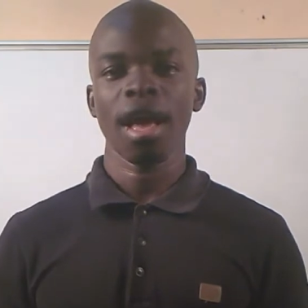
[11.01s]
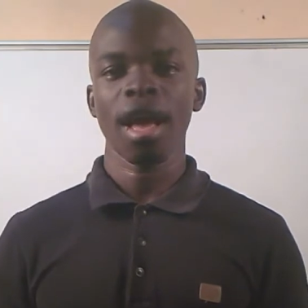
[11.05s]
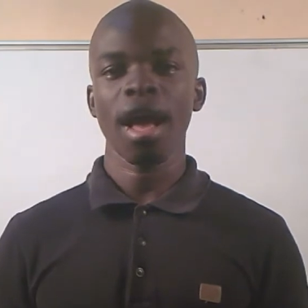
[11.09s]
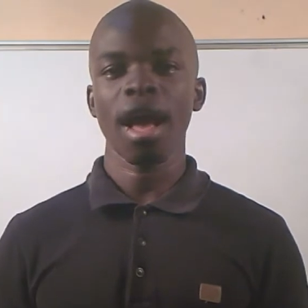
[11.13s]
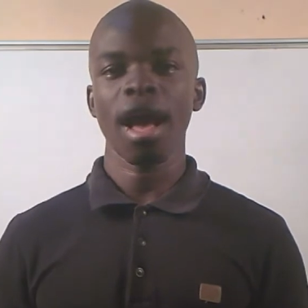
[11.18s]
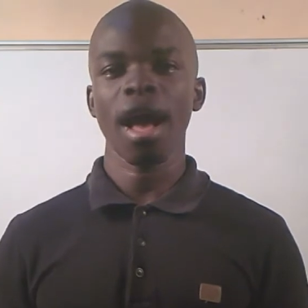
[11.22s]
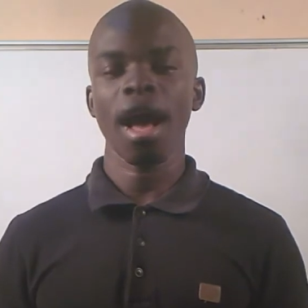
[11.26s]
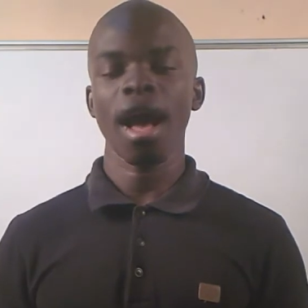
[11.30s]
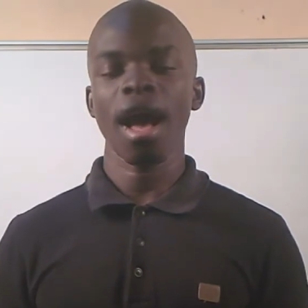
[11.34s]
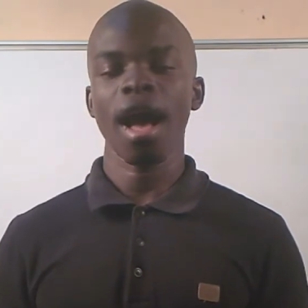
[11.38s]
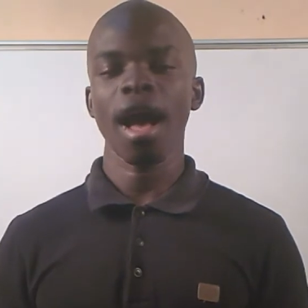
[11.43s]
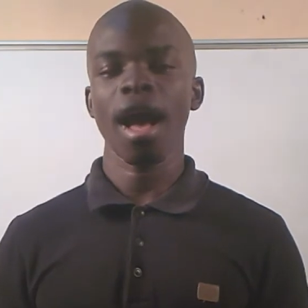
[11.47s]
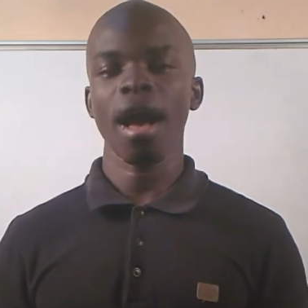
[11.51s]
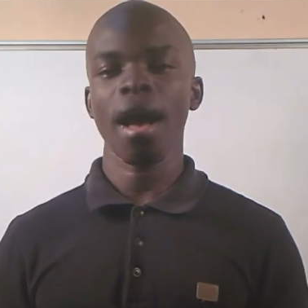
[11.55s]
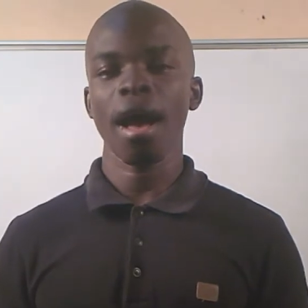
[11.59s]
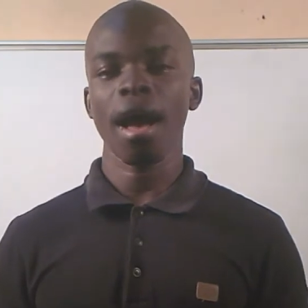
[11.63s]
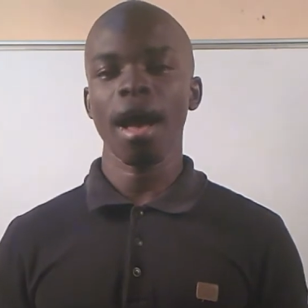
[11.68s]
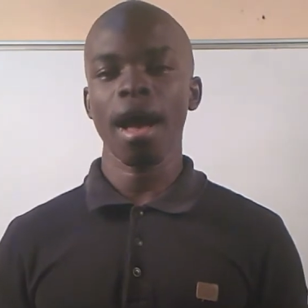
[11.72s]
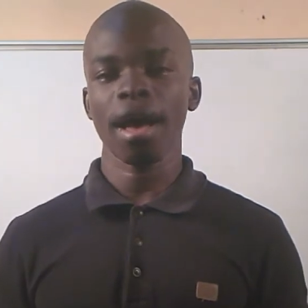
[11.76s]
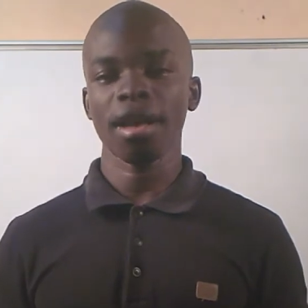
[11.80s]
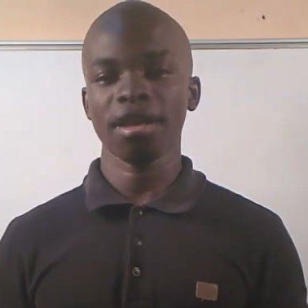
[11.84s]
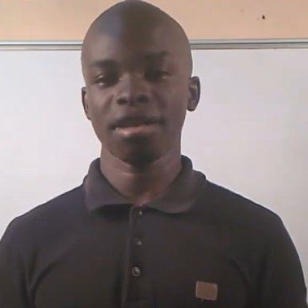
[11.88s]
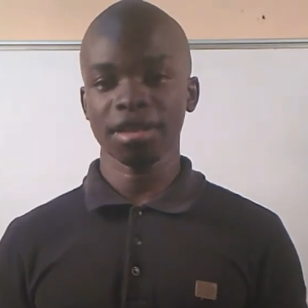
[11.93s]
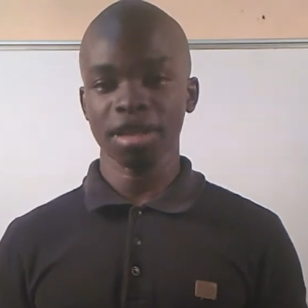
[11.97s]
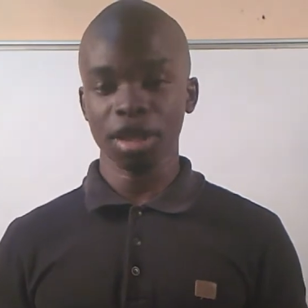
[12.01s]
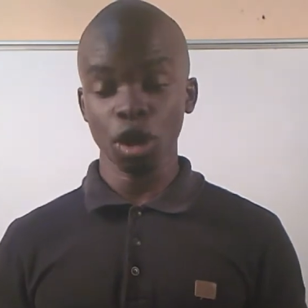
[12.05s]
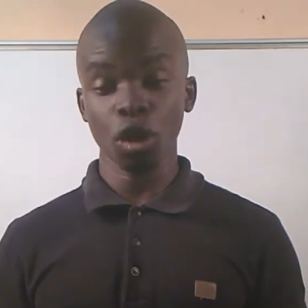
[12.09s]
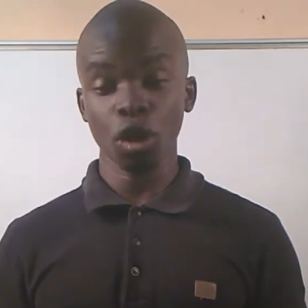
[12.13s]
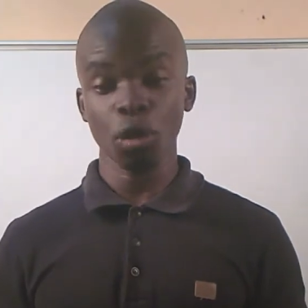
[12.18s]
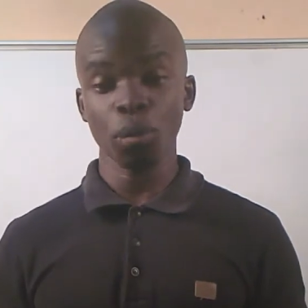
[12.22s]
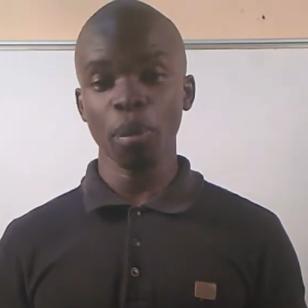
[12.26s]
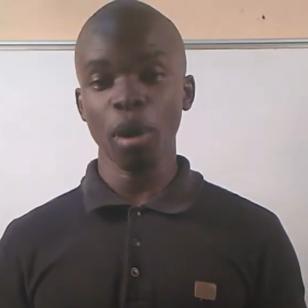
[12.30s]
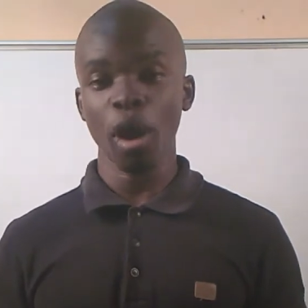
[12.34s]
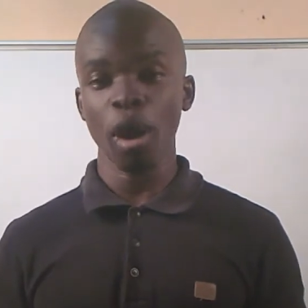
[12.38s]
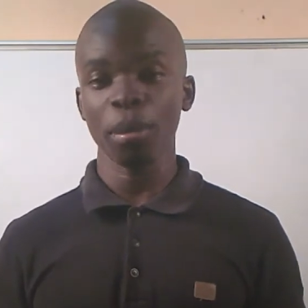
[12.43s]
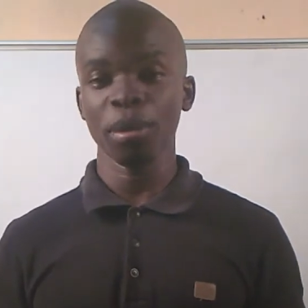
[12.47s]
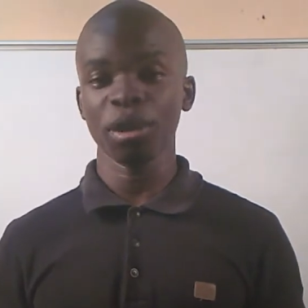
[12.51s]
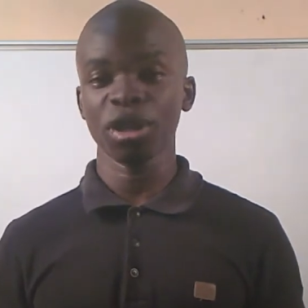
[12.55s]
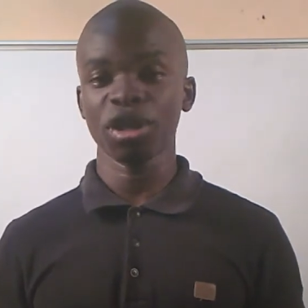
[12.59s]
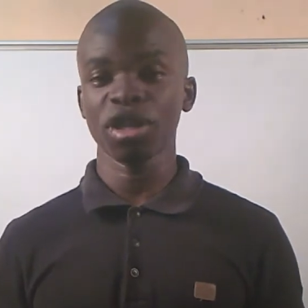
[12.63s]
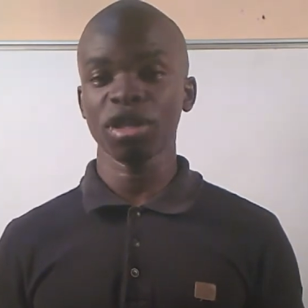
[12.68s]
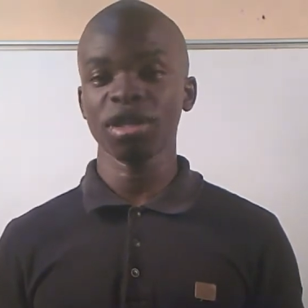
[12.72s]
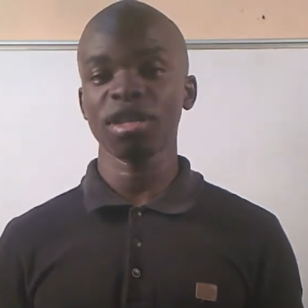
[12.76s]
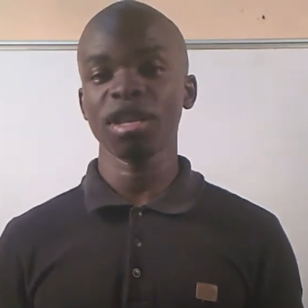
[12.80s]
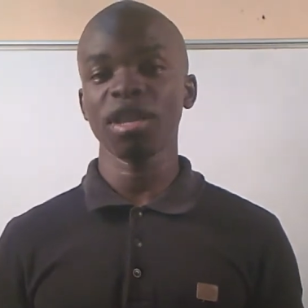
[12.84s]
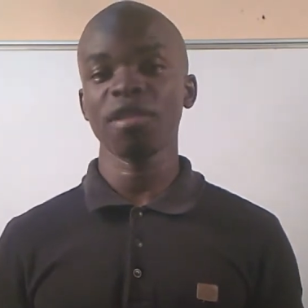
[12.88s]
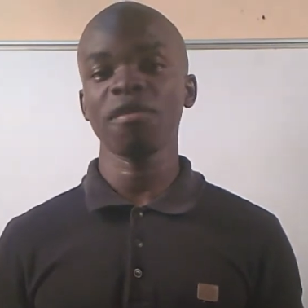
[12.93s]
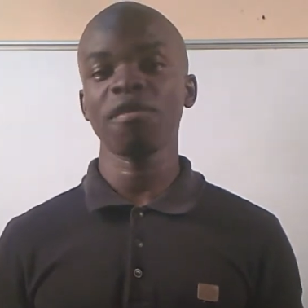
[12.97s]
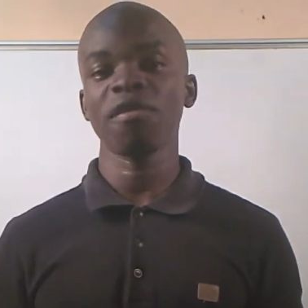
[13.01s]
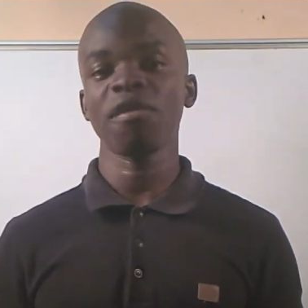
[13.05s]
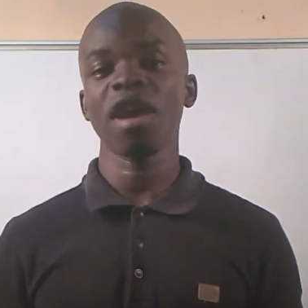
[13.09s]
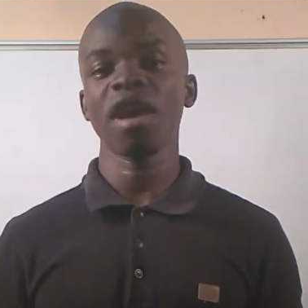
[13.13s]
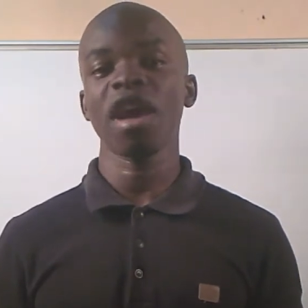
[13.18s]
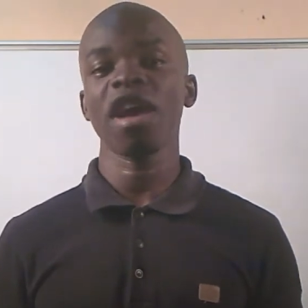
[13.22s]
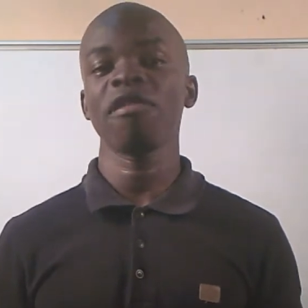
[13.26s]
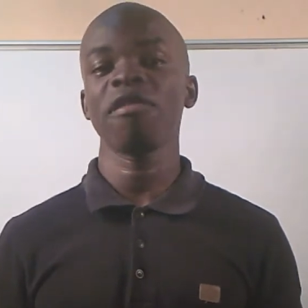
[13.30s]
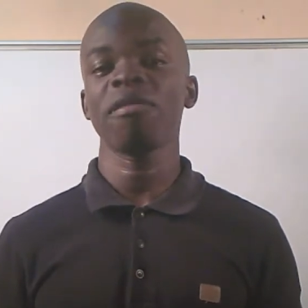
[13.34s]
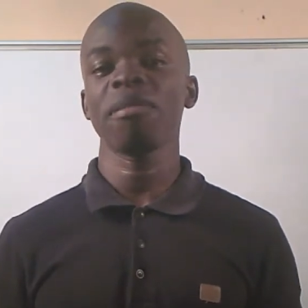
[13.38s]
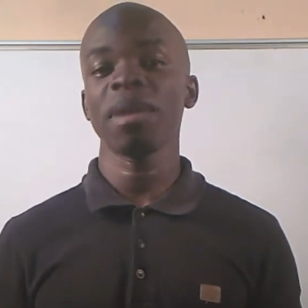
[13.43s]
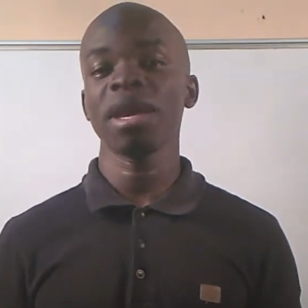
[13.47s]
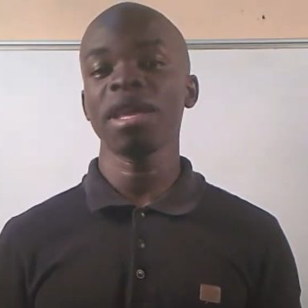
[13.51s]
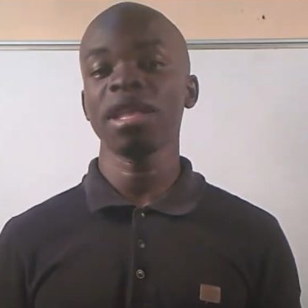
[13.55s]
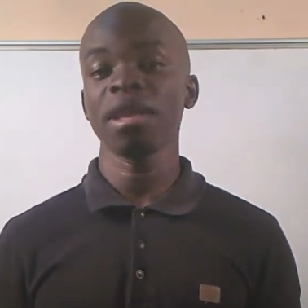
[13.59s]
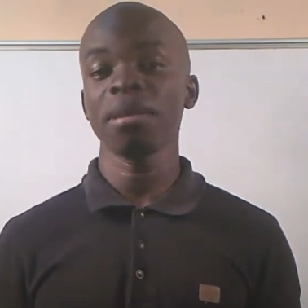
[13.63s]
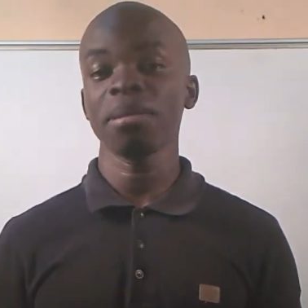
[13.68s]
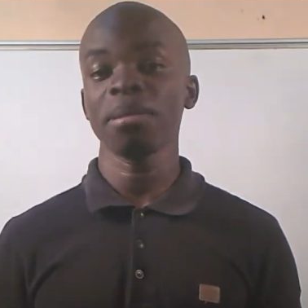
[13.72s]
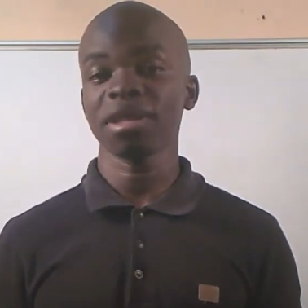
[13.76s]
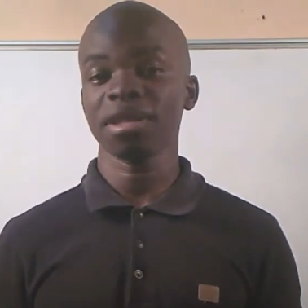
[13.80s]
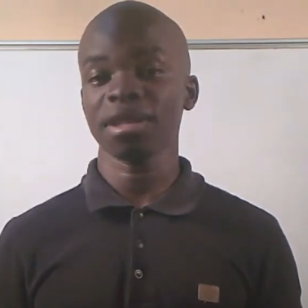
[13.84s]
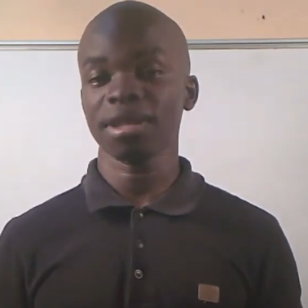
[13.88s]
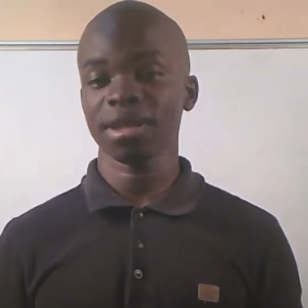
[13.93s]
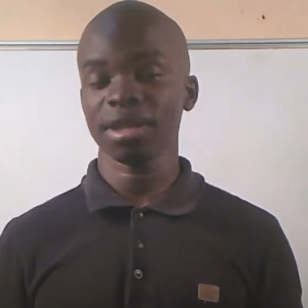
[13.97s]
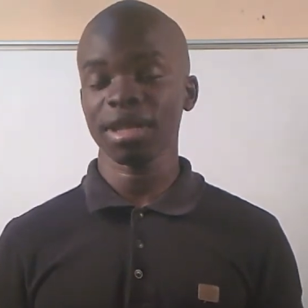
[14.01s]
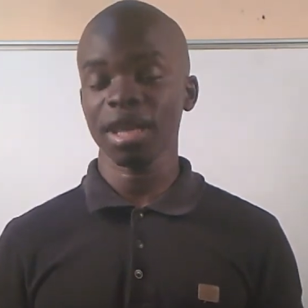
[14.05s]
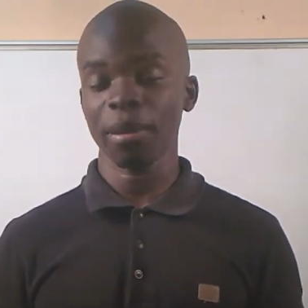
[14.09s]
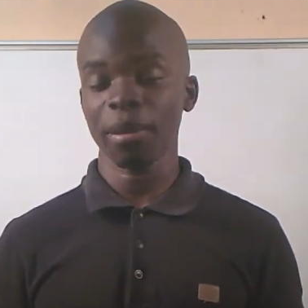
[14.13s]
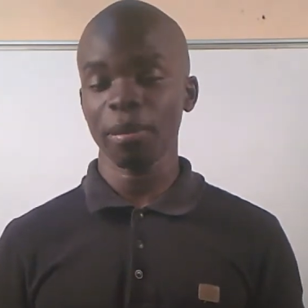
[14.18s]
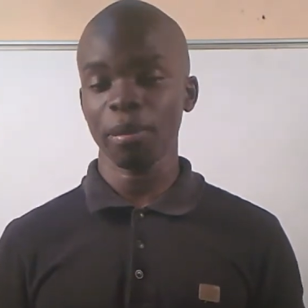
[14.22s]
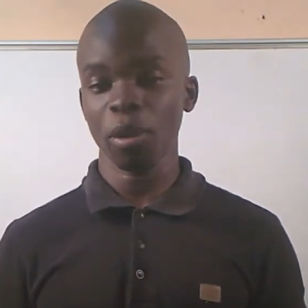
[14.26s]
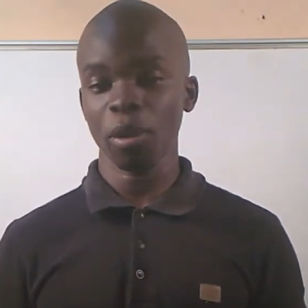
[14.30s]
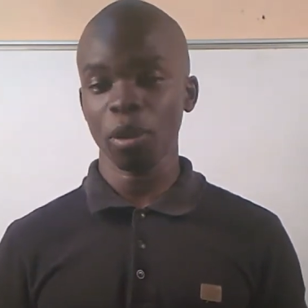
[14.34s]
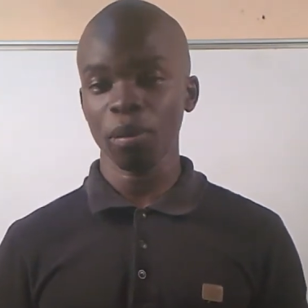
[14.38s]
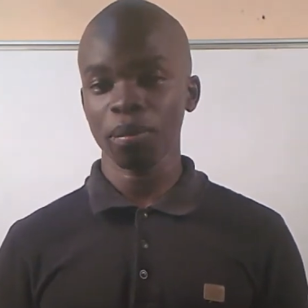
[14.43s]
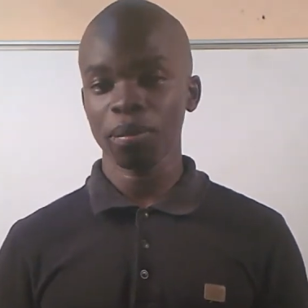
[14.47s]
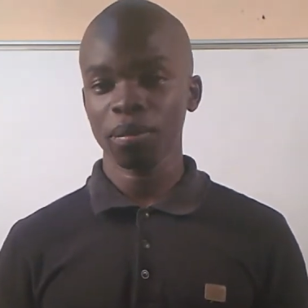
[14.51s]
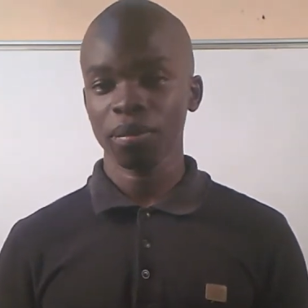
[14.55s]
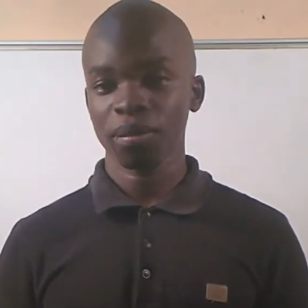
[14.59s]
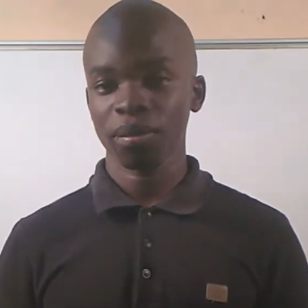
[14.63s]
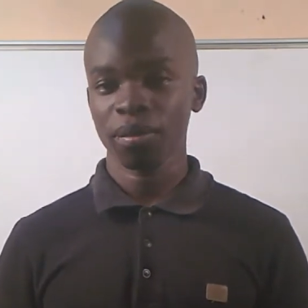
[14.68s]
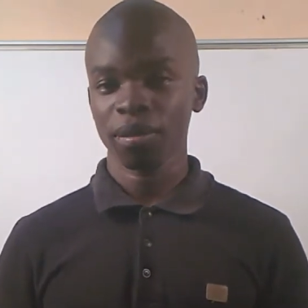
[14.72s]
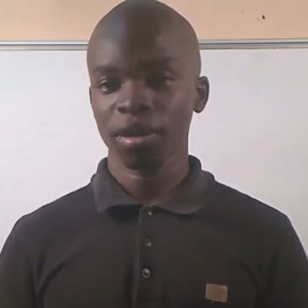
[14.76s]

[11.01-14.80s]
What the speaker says: Still on power machines and 5. My name is Tsepo.